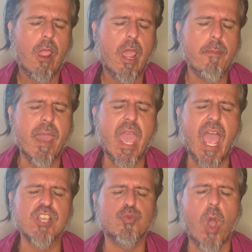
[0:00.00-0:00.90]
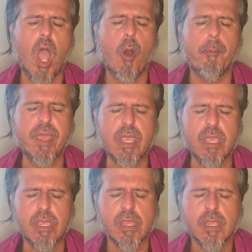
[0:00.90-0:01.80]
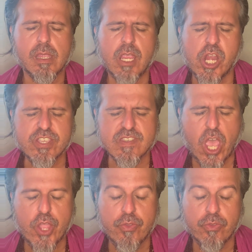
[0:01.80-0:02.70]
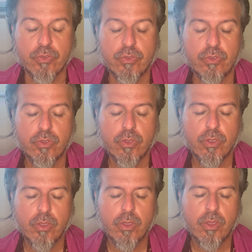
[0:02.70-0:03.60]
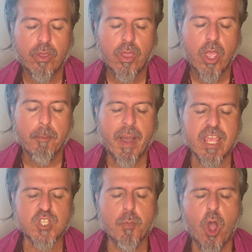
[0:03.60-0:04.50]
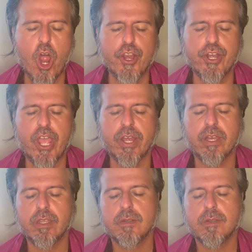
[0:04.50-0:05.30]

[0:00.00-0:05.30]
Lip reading: It may as well be, in a sense, but it's more than that.